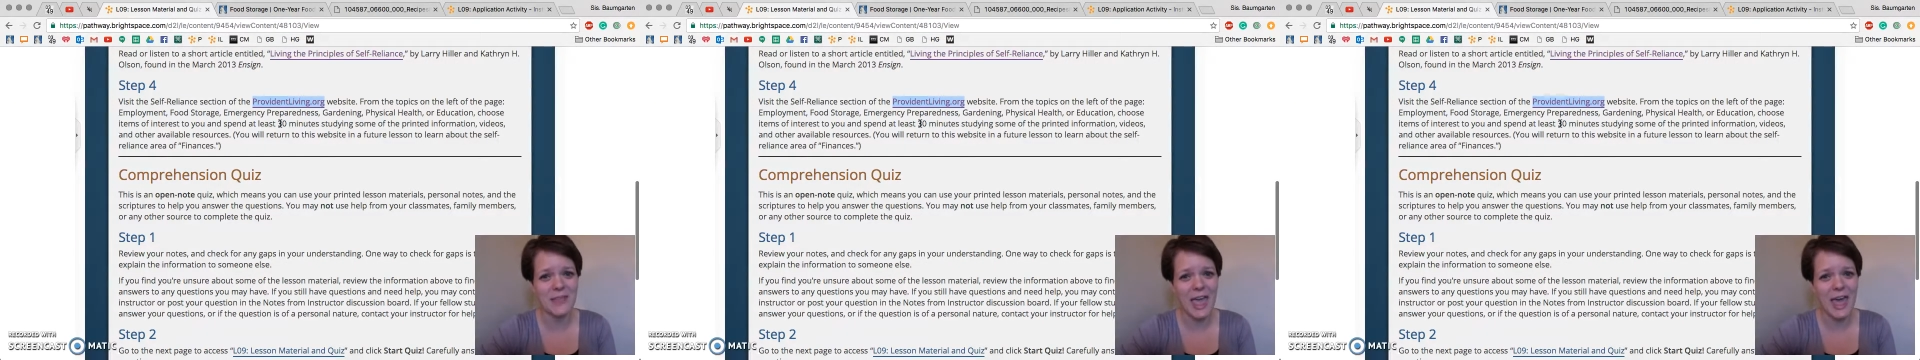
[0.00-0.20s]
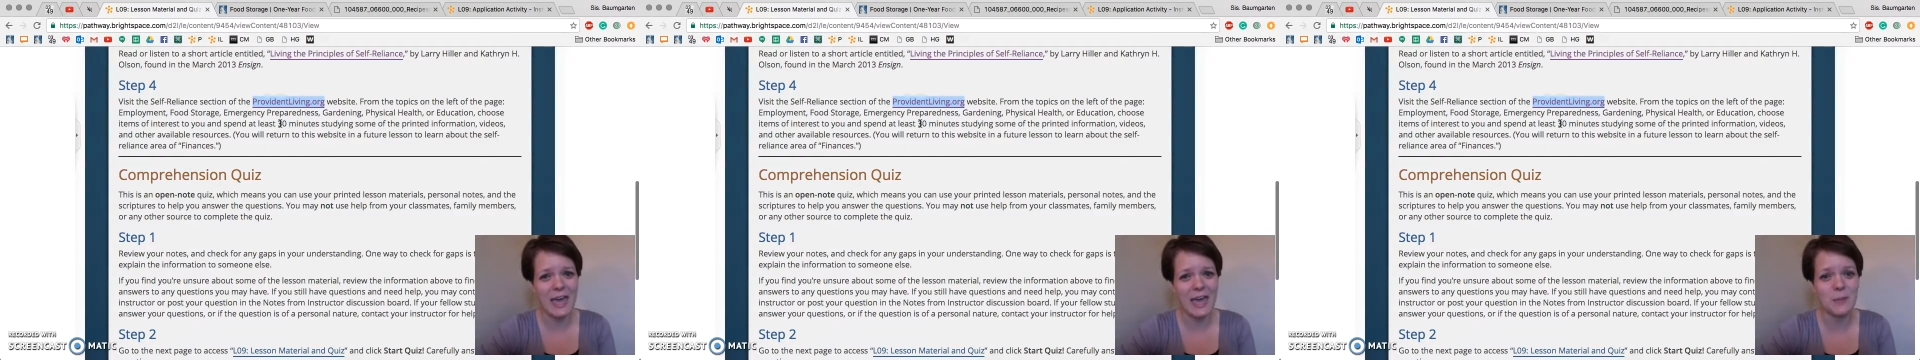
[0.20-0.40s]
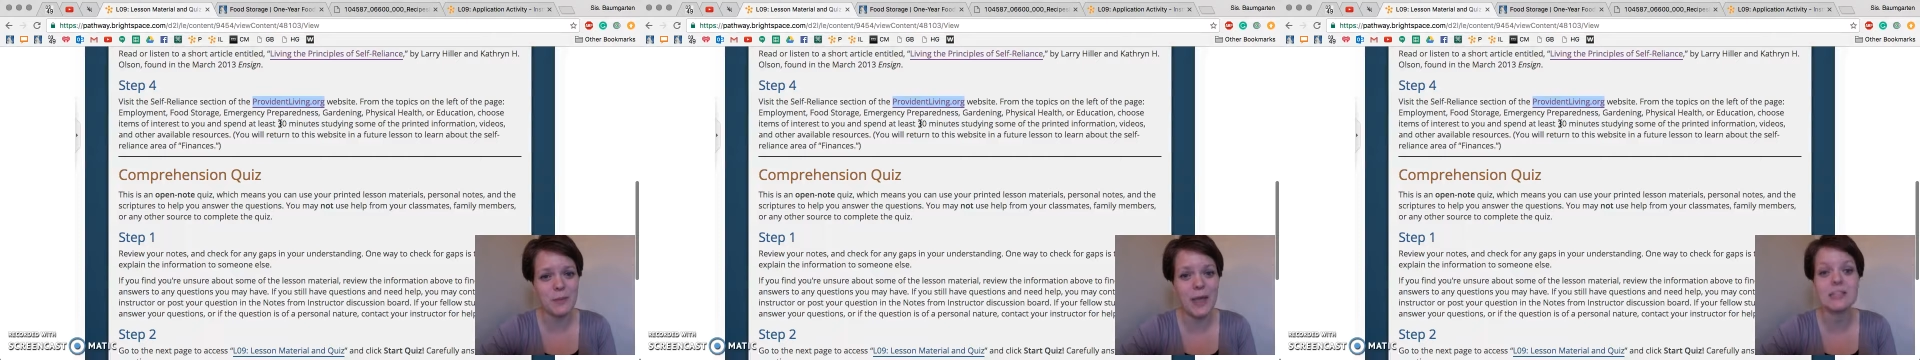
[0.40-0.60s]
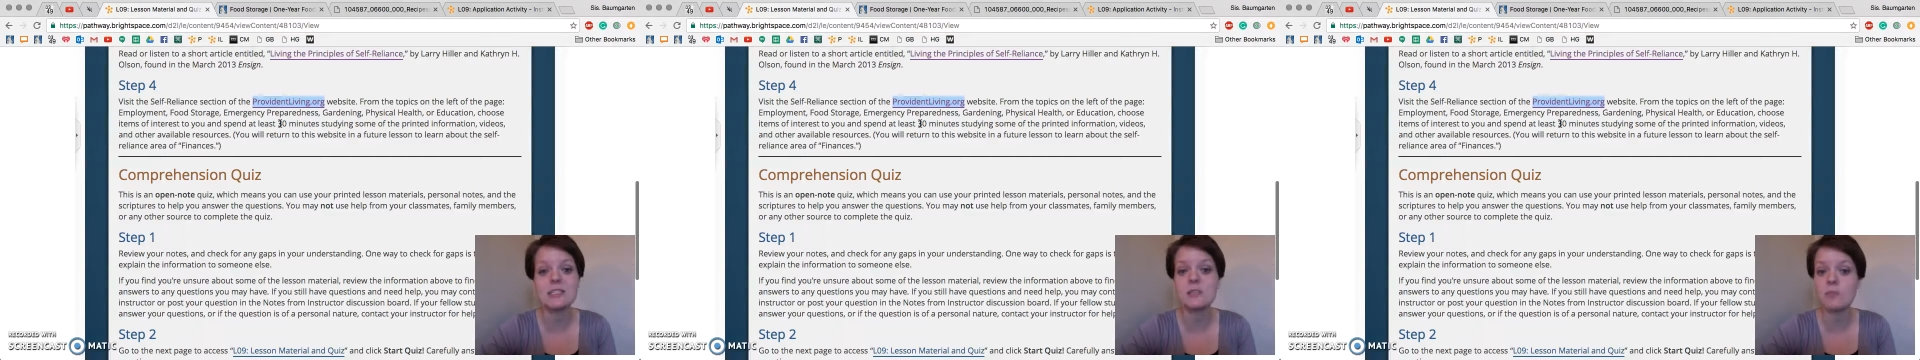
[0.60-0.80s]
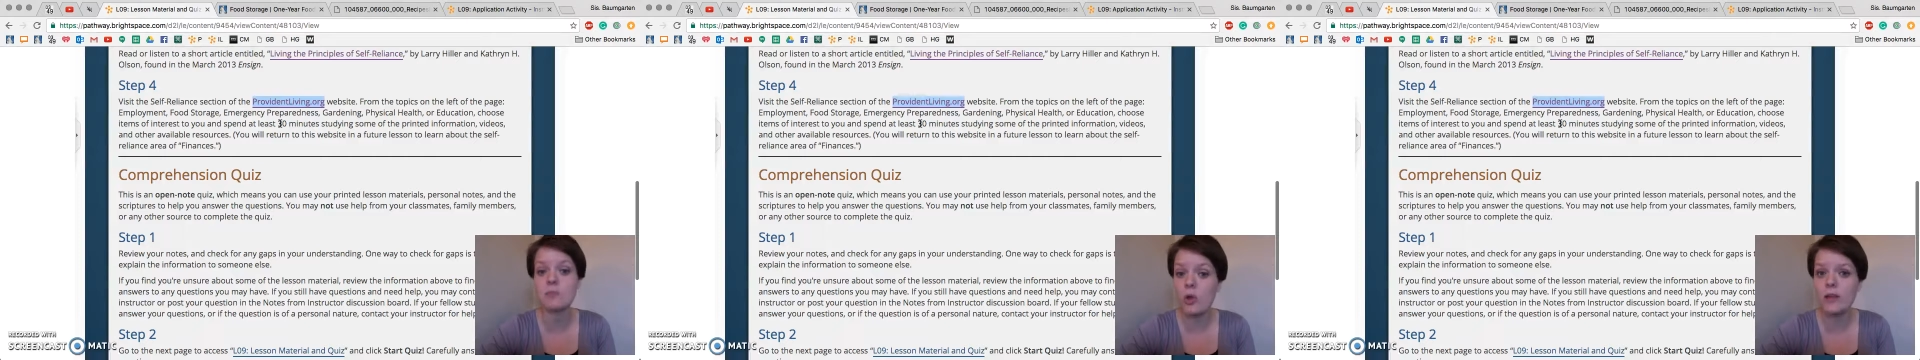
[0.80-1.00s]
And by
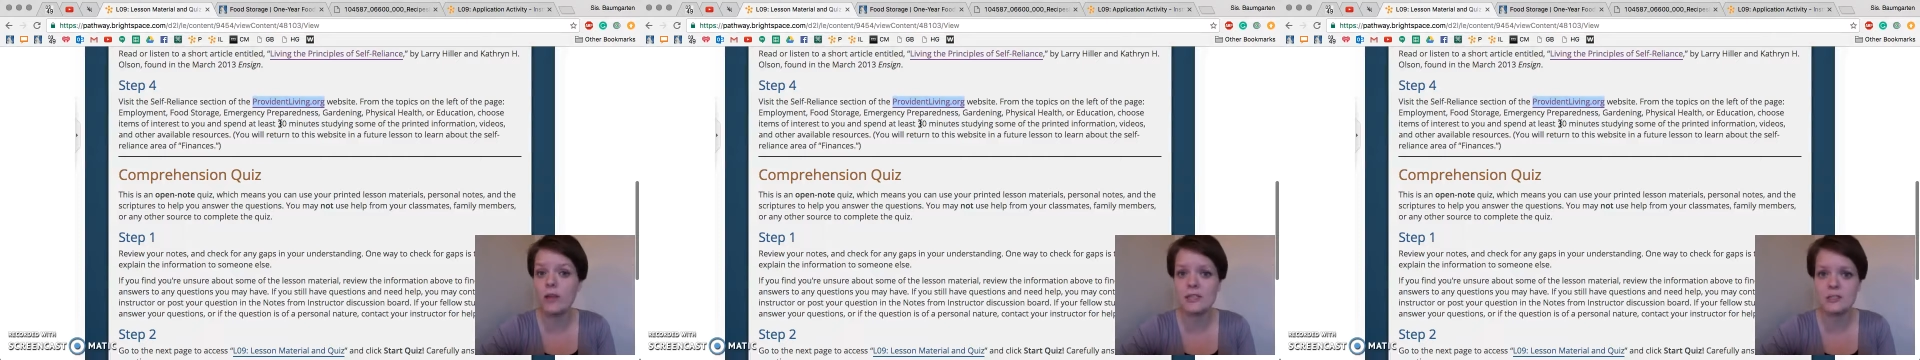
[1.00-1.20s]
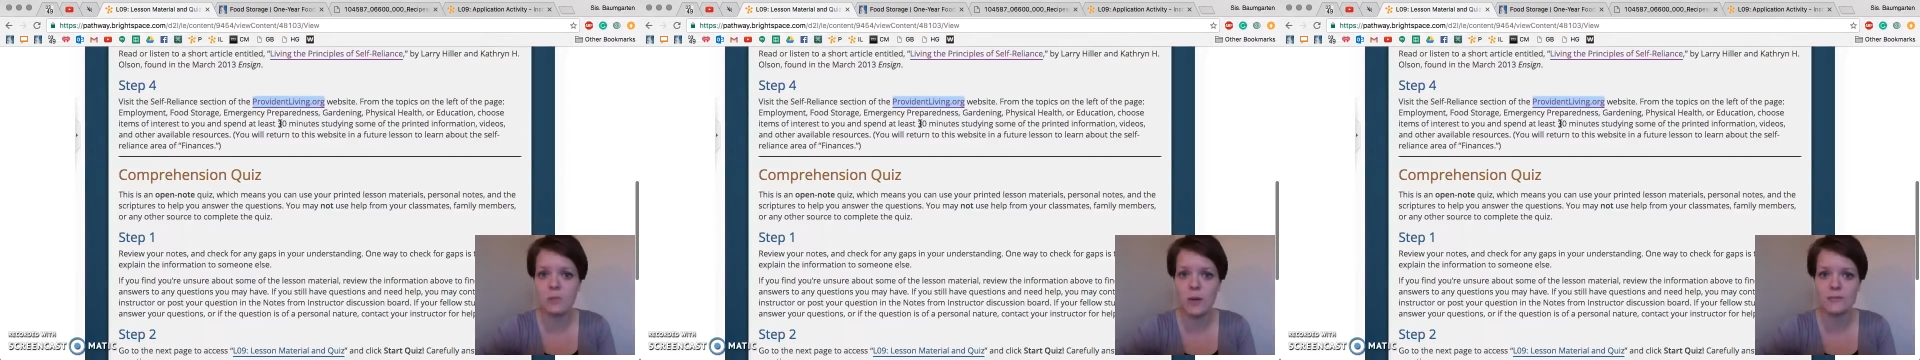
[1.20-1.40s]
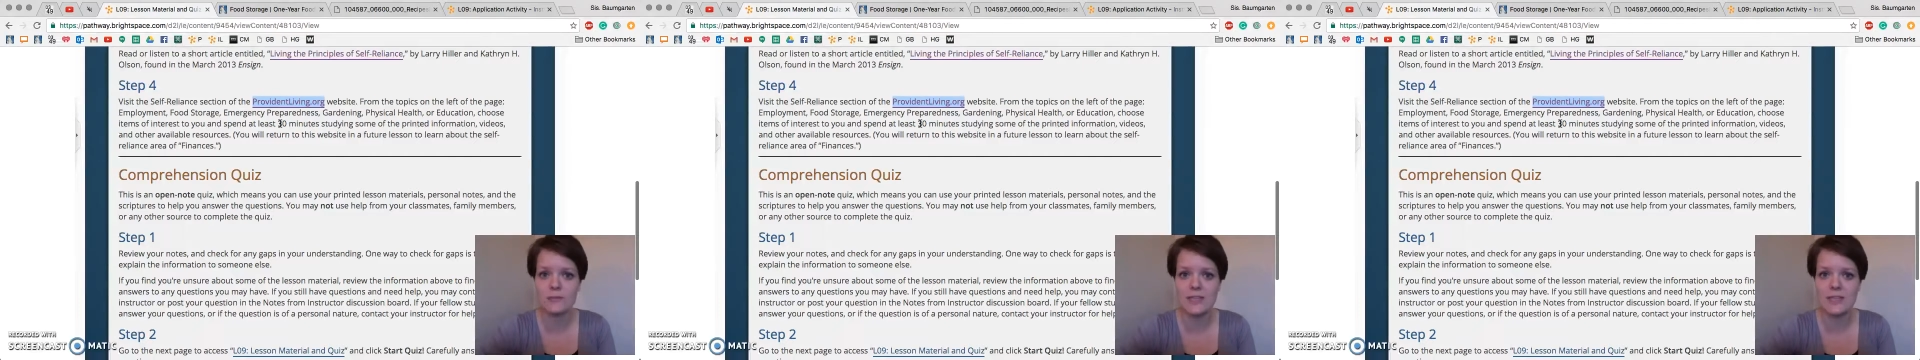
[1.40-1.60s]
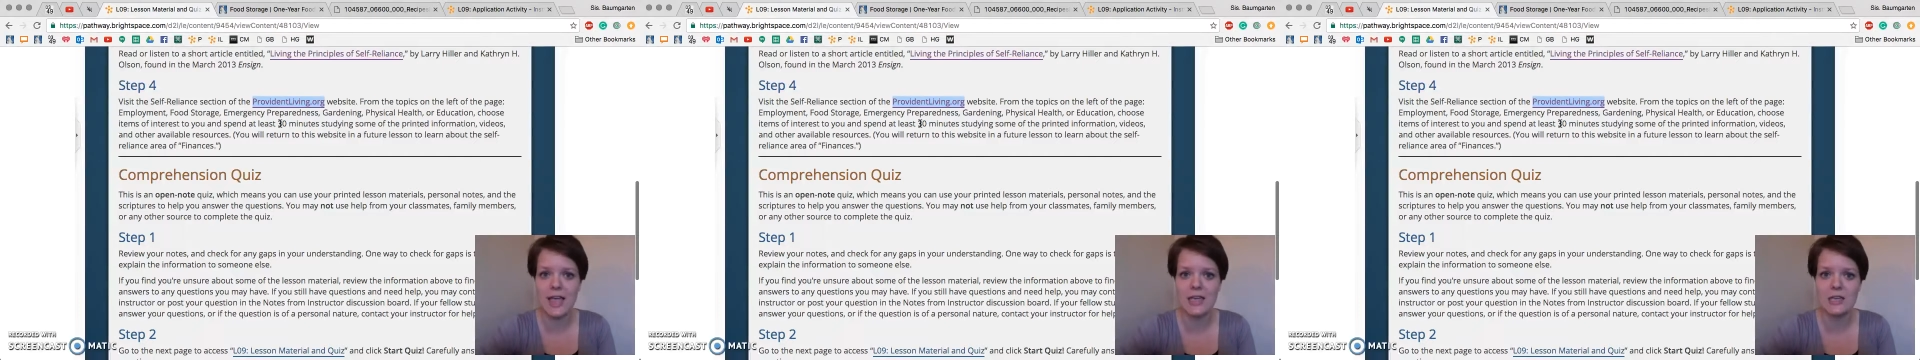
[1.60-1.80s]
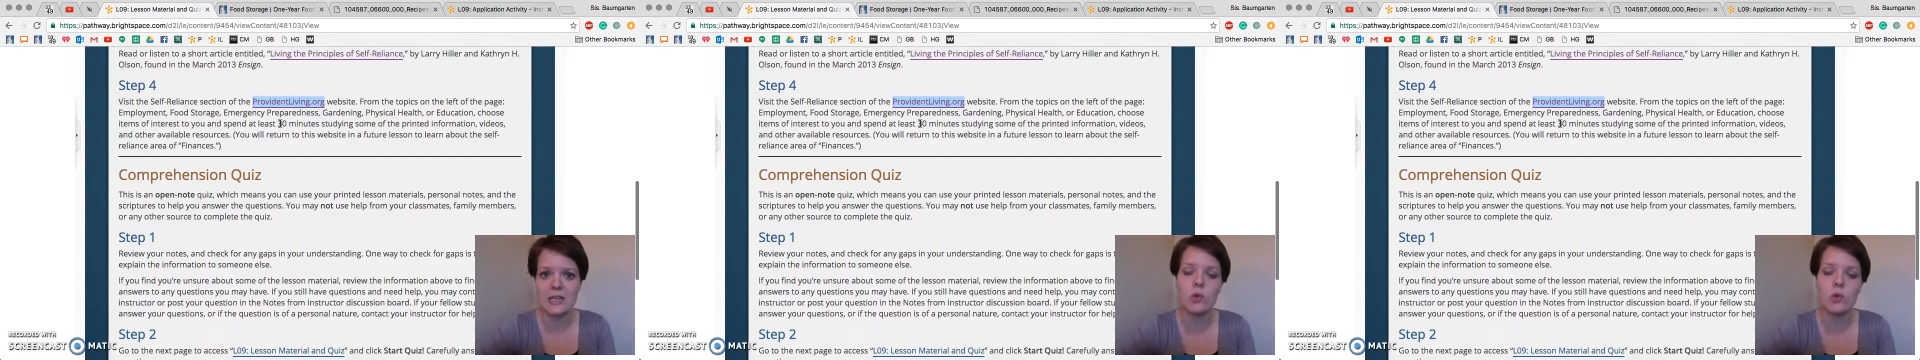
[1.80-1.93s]
exploring this website,